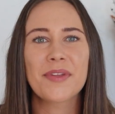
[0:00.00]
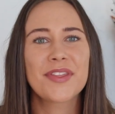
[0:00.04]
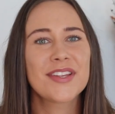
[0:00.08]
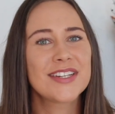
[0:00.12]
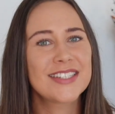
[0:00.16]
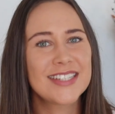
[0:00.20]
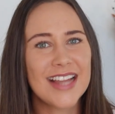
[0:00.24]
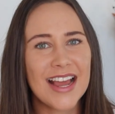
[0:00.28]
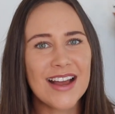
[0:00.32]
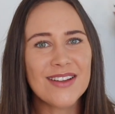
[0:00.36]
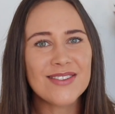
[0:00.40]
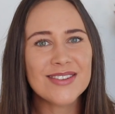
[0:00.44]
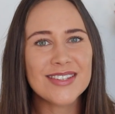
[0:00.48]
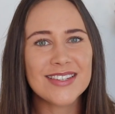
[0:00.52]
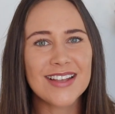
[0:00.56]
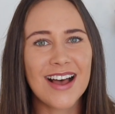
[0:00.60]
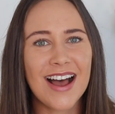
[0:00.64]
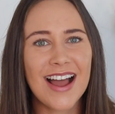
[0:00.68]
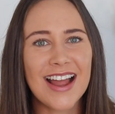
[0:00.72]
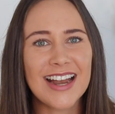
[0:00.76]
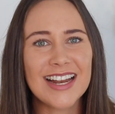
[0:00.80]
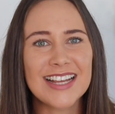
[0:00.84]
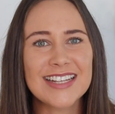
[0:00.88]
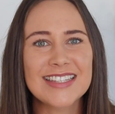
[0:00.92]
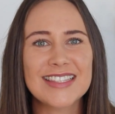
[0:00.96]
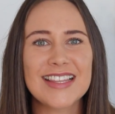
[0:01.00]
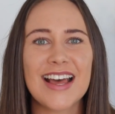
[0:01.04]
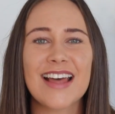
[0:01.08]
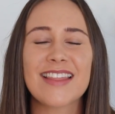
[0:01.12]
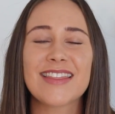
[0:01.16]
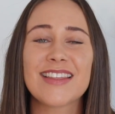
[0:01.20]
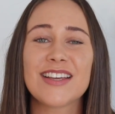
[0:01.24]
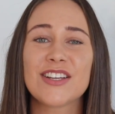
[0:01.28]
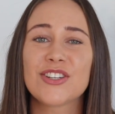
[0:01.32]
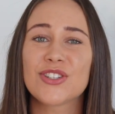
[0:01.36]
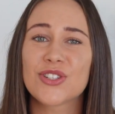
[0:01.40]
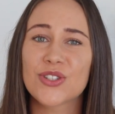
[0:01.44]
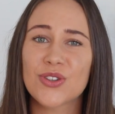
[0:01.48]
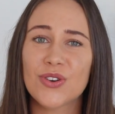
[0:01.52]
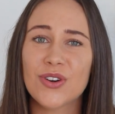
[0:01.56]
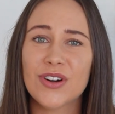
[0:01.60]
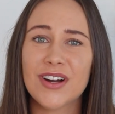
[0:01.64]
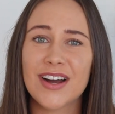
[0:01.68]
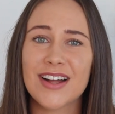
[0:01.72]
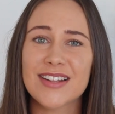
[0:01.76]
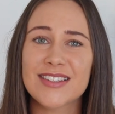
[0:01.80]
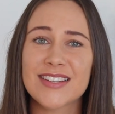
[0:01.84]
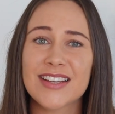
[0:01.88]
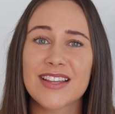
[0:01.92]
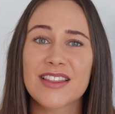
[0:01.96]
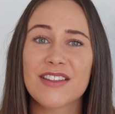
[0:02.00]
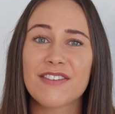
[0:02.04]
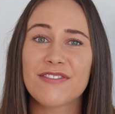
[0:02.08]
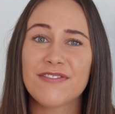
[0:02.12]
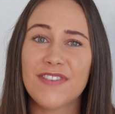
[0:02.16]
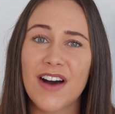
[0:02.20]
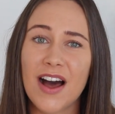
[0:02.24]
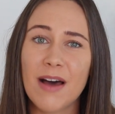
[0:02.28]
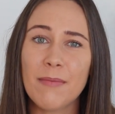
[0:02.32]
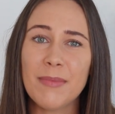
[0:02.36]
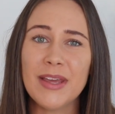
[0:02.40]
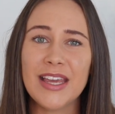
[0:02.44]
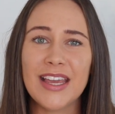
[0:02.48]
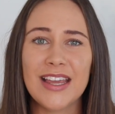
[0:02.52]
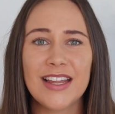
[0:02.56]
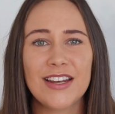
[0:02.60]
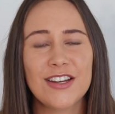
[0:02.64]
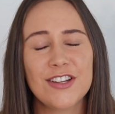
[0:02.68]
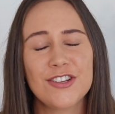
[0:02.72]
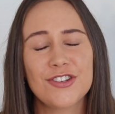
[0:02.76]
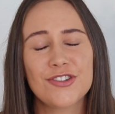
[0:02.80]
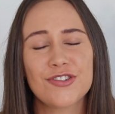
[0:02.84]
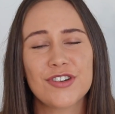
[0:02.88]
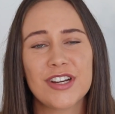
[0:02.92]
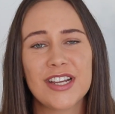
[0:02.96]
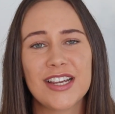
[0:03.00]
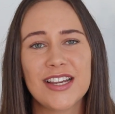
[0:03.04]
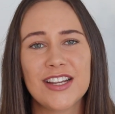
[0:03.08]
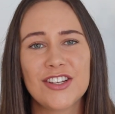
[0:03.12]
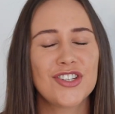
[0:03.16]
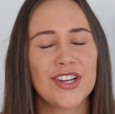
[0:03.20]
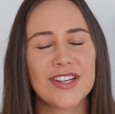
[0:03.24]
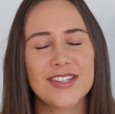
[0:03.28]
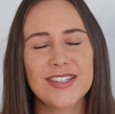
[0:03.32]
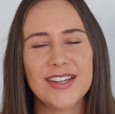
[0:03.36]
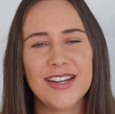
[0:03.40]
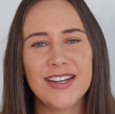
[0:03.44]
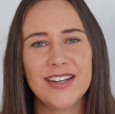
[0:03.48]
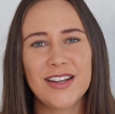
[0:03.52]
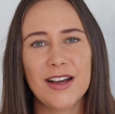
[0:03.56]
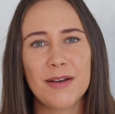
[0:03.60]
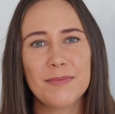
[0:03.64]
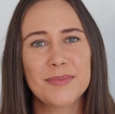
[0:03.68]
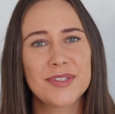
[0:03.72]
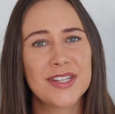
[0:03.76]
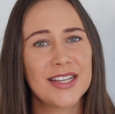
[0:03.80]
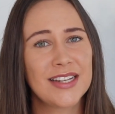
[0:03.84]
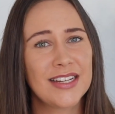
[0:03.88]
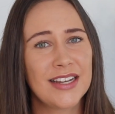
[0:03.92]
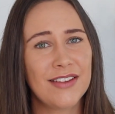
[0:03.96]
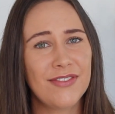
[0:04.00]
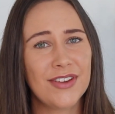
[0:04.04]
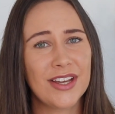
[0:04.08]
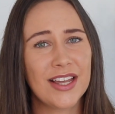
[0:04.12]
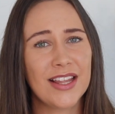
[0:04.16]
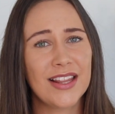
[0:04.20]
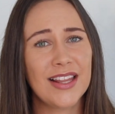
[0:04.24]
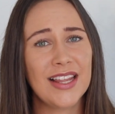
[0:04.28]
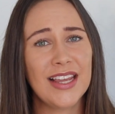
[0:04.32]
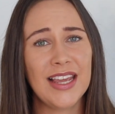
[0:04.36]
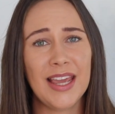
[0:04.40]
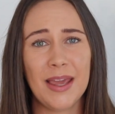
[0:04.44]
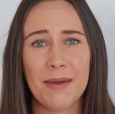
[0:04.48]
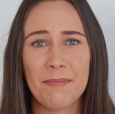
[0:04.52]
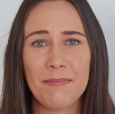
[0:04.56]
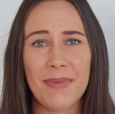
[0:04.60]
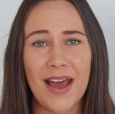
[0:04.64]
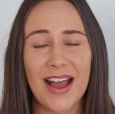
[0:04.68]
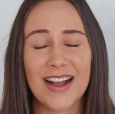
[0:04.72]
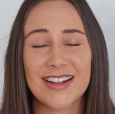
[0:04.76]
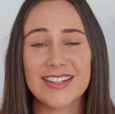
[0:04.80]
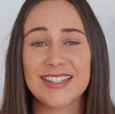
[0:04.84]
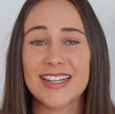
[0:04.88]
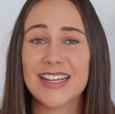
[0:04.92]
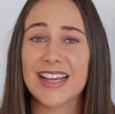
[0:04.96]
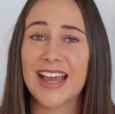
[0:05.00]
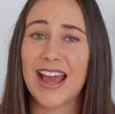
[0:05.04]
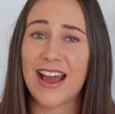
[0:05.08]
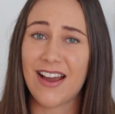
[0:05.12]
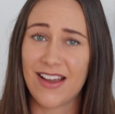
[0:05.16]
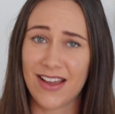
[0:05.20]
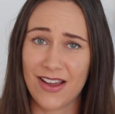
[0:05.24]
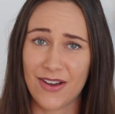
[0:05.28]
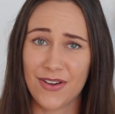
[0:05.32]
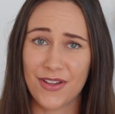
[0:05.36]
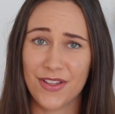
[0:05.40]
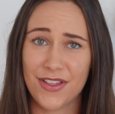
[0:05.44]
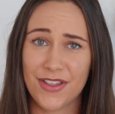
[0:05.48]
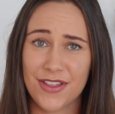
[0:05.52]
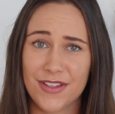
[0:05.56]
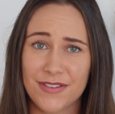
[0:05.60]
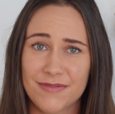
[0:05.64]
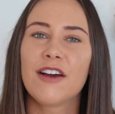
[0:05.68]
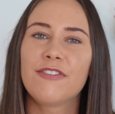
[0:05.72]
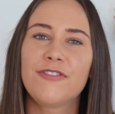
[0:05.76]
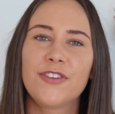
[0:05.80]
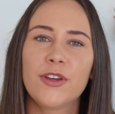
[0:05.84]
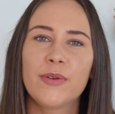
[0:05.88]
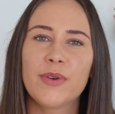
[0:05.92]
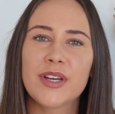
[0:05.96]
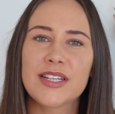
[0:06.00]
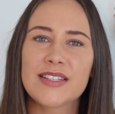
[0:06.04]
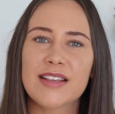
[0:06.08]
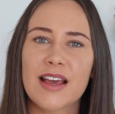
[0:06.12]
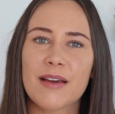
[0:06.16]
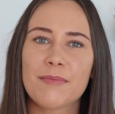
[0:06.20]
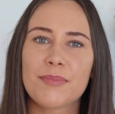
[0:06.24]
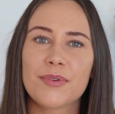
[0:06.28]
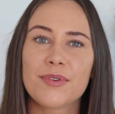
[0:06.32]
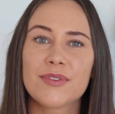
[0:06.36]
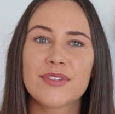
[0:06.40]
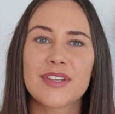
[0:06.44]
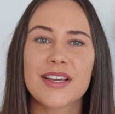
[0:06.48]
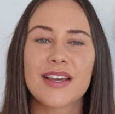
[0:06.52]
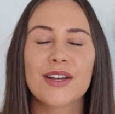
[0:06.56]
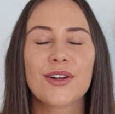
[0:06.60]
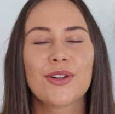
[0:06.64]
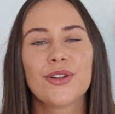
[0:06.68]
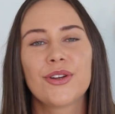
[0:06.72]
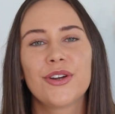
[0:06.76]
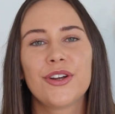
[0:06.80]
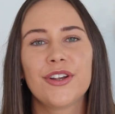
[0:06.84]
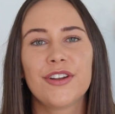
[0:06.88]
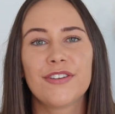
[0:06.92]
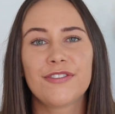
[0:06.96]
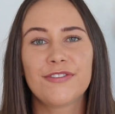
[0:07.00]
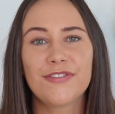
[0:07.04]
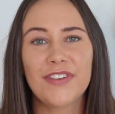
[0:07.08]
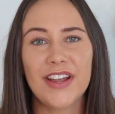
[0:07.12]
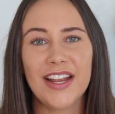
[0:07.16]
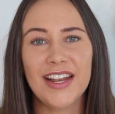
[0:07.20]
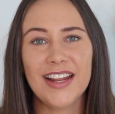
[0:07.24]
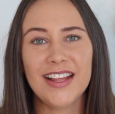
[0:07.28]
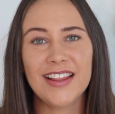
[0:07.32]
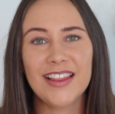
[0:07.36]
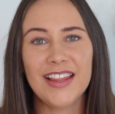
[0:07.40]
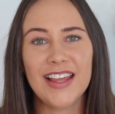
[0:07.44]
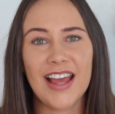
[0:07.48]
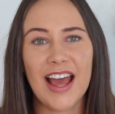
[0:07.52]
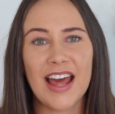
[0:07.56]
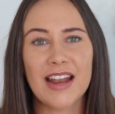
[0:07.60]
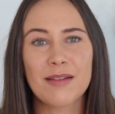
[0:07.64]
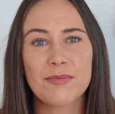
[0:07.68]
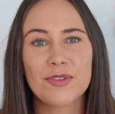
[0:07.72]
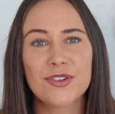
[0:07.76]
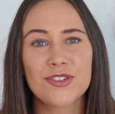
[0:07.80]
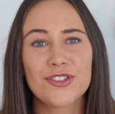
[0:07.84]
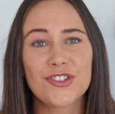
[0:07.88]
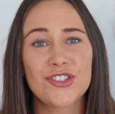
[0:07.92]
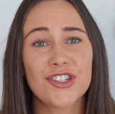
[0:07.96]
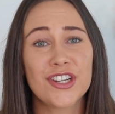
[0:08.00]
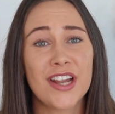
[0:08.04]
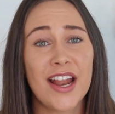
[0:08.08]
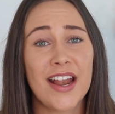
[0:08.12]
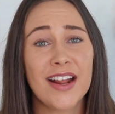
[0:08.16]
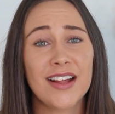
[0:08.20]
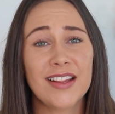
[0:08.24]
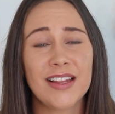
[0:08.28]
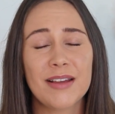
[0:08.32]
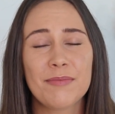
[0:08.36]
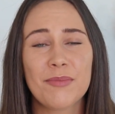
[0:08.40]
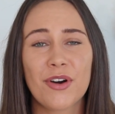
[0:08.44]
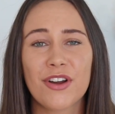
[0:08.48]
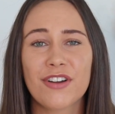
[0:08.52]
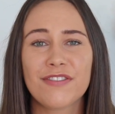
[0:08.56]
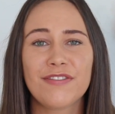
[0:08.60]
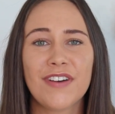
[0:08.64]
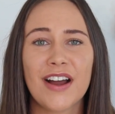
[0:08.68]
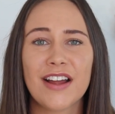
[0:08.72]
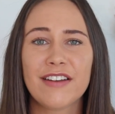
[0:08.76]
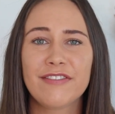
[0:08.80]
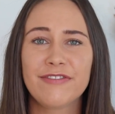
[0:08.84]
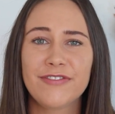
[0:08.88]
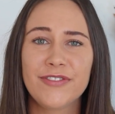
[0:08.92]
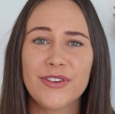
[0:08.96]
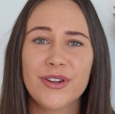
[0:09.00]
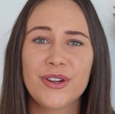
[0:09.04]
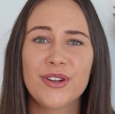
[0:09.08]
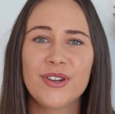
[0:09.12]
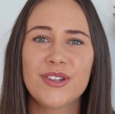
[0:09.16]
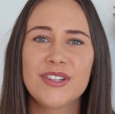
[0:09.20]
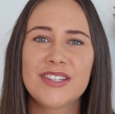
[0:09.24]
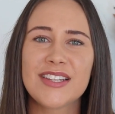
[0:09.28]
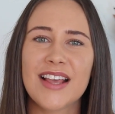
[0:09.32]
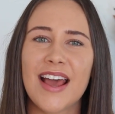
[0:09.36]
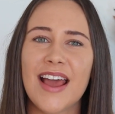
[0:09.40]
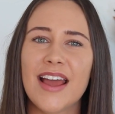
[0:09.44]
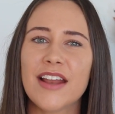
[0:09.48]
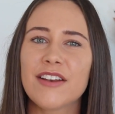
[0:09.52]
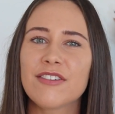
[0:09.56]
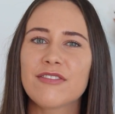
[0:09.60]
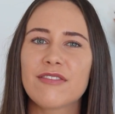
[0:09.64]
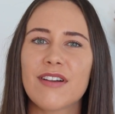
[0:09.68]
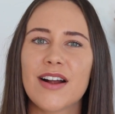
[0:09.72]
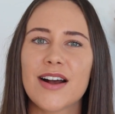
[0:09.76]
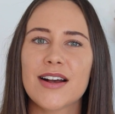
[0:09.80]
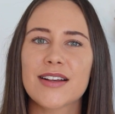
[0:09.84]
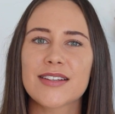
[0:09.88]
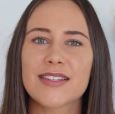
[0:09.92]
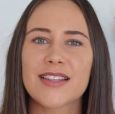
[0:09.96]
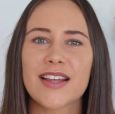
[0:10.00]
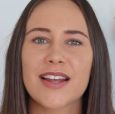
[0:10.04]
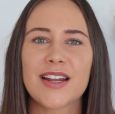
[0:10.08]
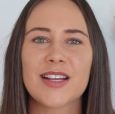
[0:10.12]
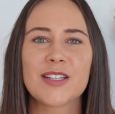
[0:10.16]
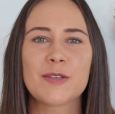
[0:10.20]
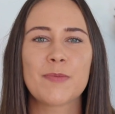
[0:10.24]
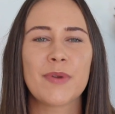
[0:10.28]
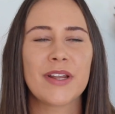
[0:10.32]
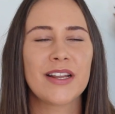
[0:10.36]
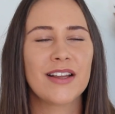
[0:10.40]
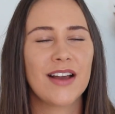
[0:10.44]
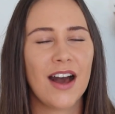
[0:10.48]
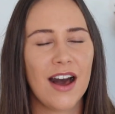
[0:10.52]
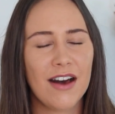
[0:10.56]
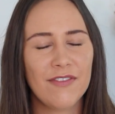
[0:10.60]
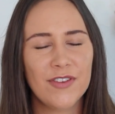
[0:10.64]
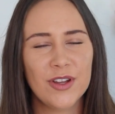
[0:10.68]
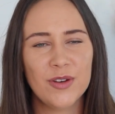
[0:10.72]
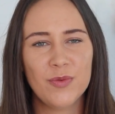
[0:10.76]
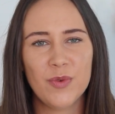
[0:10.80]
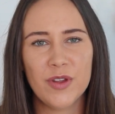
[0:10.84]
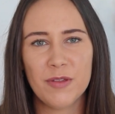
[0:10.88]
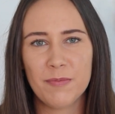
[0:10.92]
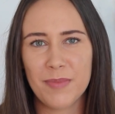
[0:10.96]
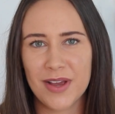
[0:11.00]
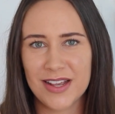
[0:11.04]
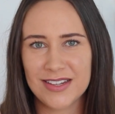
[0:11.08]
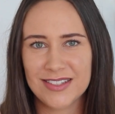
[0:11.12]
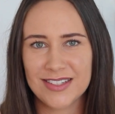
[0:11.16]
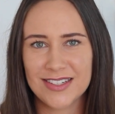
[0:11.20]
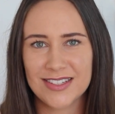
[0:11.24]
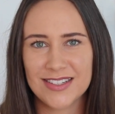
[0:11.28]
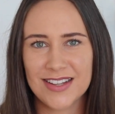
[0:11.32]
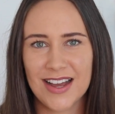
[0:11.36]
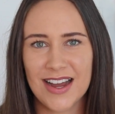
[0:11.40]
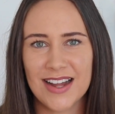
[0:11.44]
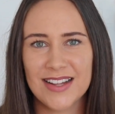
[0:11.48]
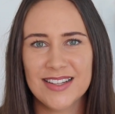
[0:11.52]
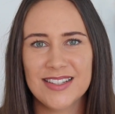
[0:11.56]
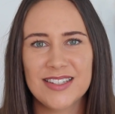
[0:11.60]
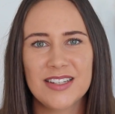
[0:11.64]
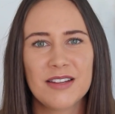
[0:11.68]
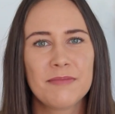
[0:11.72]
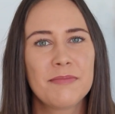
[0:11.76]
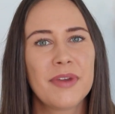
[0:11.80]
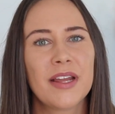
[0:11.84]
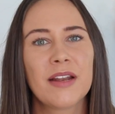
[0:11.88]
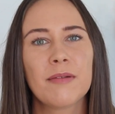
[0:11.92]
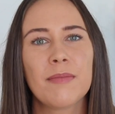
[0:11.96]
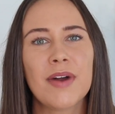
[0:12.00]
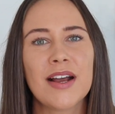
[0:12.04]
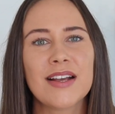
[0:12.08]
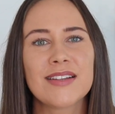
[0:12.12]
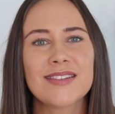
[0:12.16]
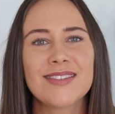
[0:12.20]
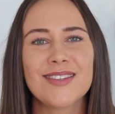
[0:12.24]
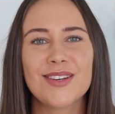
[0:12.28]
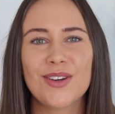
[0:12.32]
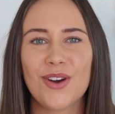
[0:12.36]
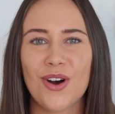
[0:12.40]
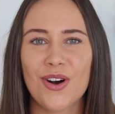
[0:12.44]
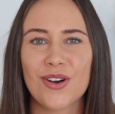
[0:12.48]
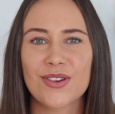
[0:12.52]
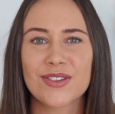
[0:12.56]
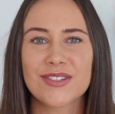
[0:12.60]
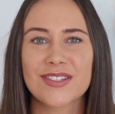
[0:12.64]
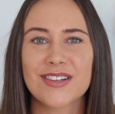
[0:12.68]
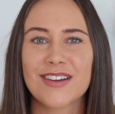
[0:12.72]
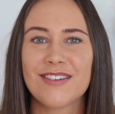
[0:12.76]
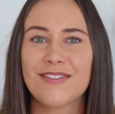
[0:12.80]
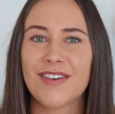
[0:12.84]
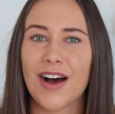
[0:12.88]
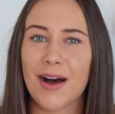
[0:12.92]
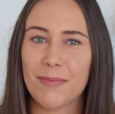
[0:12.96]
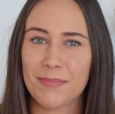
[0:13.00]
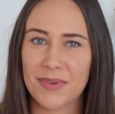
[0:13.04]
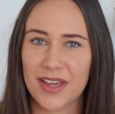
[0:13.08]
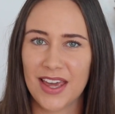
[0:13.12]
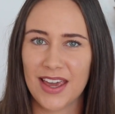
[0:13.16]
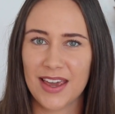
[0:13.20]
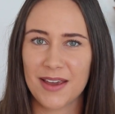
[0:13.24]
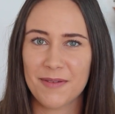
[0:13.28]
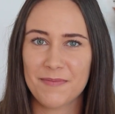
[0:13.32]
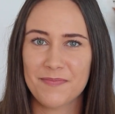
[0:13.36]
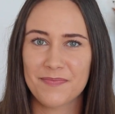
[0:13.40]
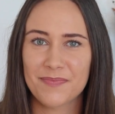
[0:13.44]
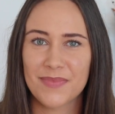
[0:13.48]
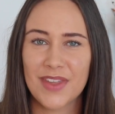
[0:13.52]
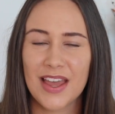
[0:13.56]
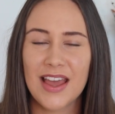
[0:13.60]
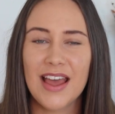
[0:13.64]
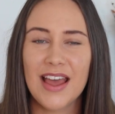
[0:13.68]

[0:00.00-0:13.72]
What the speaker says: But the downside is that these shortcuts in the farming industry just end up significantly impacting our health. A few examples include feeding the animals genetically modified foods and grass that has been covered with pesticides to minimize the cost of upkeep.